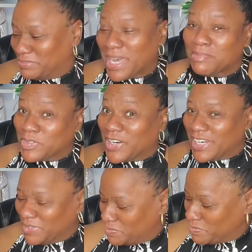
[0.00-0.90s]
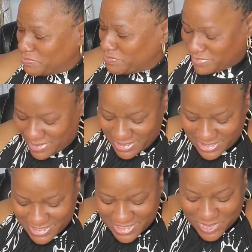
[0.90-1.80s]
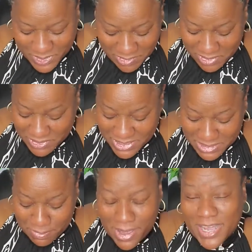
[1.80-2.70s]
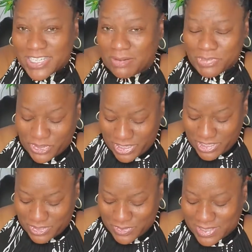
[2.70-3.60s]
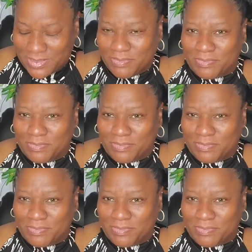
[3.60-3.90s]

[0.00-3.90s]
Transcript: I'm trying. So even if it doesn't match, I'm trying to use it.